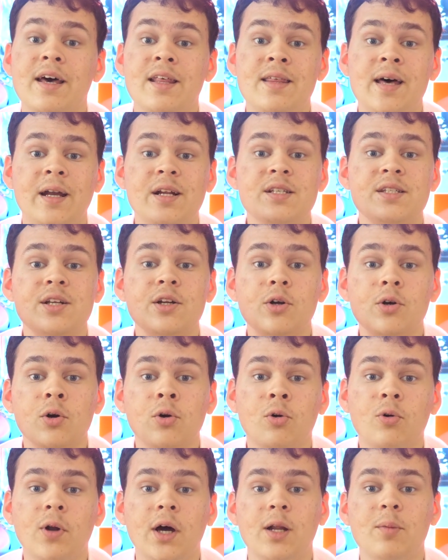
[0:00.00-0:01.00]
That is
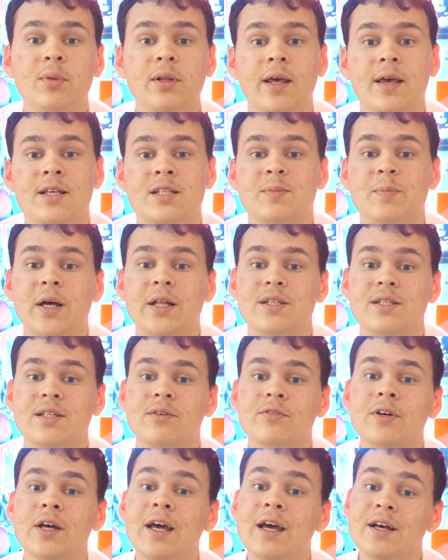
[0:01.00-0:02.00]
incredibly
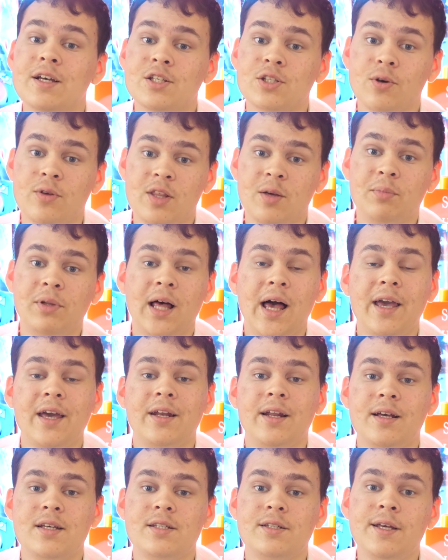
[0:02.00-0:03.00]
expensive, so the Black
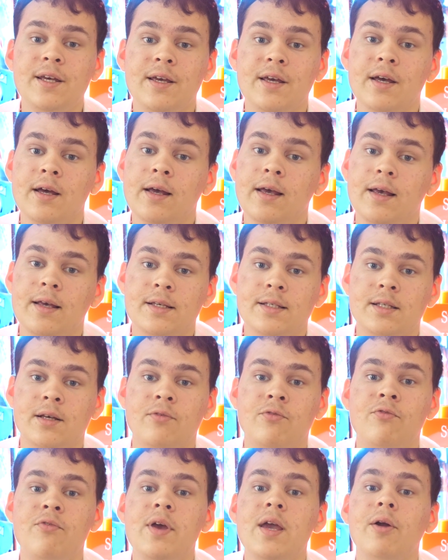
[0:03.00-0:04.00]
NXT is a
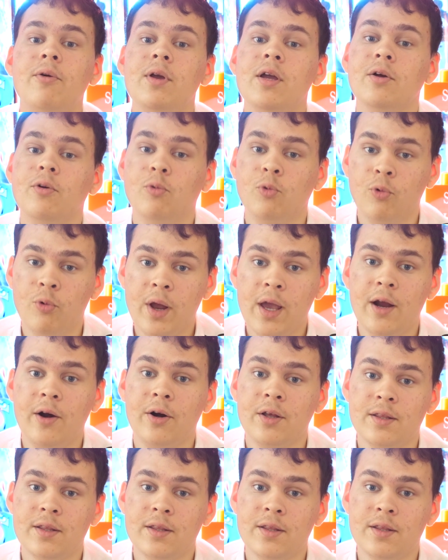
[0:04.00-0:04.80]
very rare